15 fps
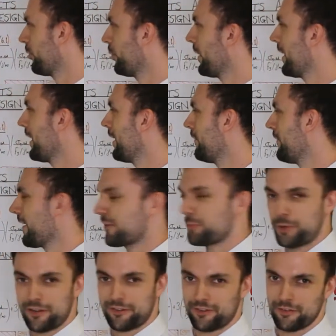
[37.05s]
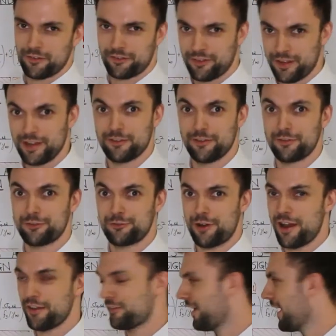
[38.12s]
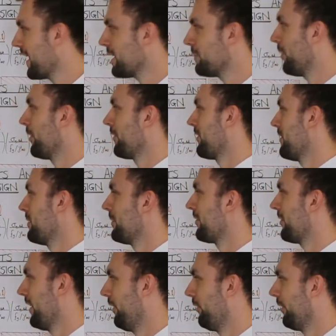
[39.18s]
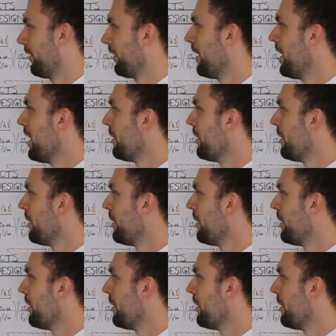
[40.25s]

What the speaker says: a way of expressing the state of stress at any point in the material